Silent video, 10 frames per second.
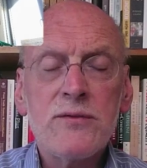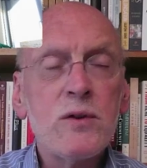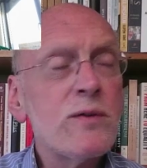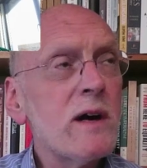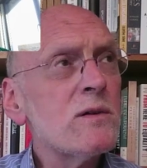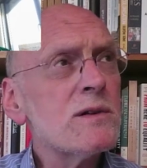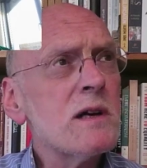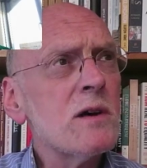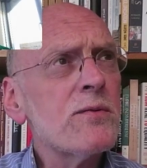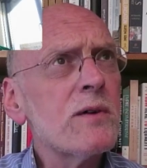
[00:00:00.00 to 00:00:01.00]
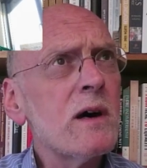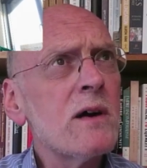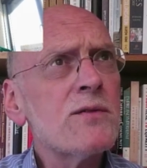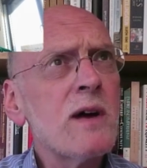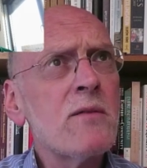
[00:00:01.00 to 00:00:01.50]
And if you find
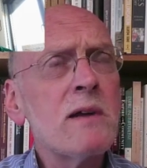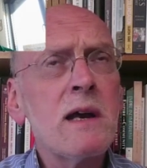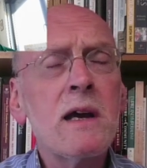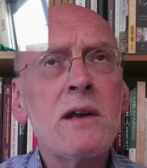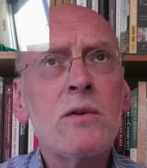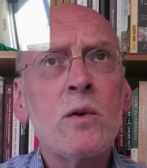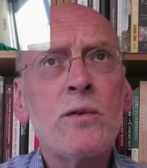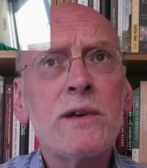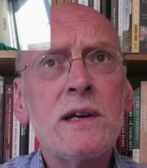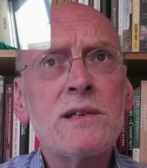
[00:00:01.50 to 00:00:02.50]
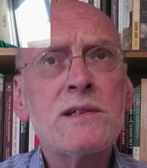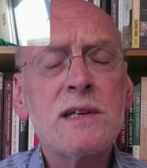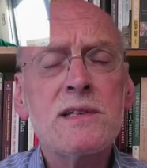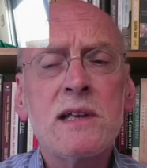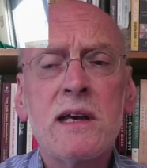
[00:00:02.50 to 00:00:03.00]
yourself traveling in
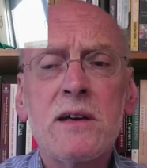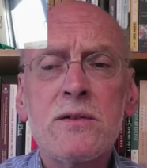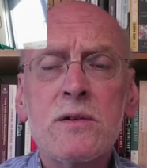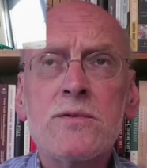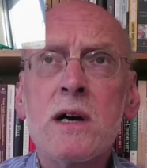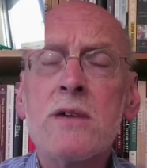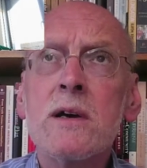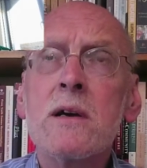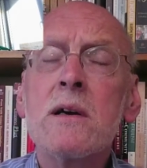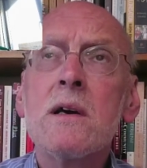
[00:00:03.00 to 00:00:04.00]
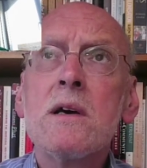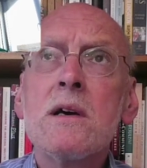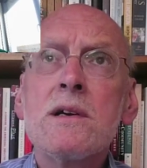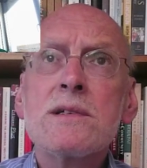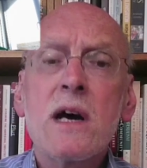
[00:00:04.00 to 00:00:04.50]
northeast Sicily and you're
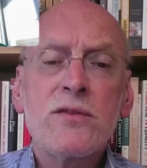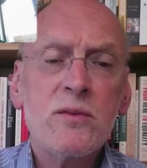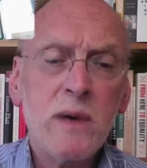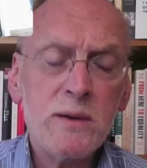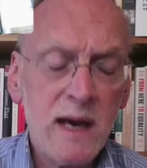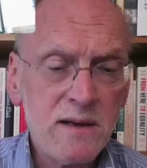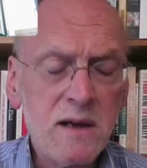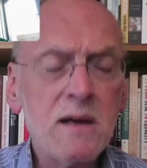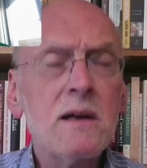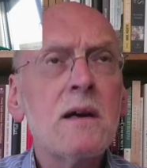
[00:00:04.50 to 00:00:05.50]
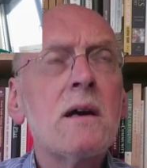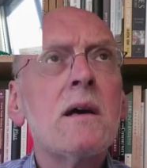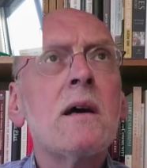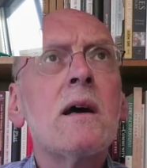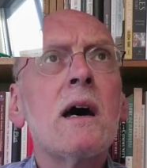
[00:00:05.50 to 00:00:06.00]
driving south of Mount
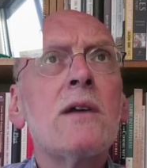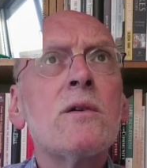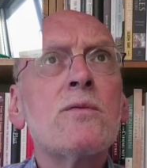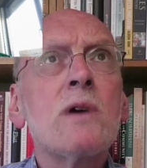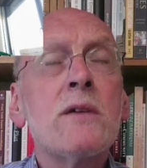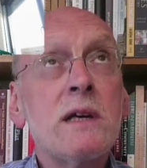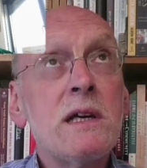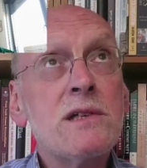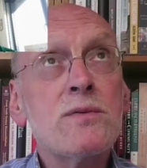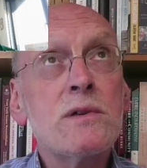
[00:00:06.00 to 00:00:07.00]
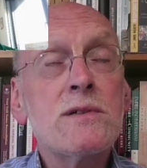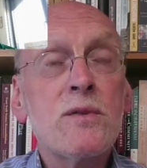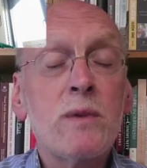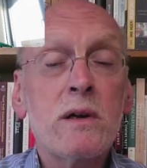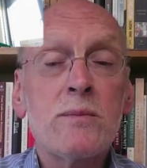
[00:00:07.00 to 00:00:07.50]
Etna, and you're driving
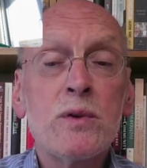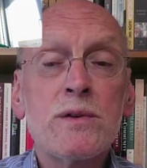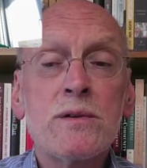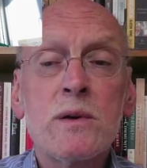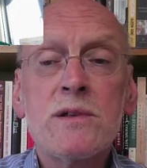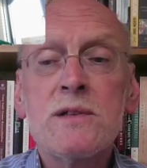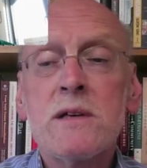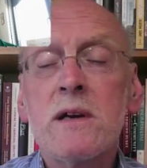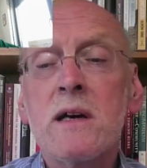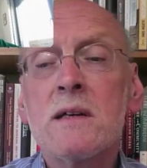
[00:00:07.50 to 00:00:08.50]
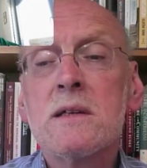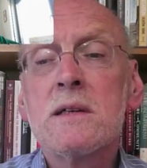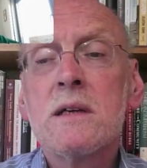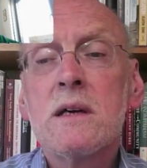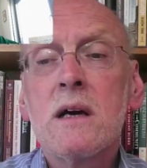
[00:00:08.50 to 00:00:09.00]
eastwards from Regal Buta to
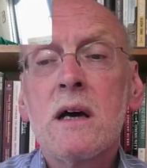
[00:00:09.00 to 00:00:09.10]
Agira,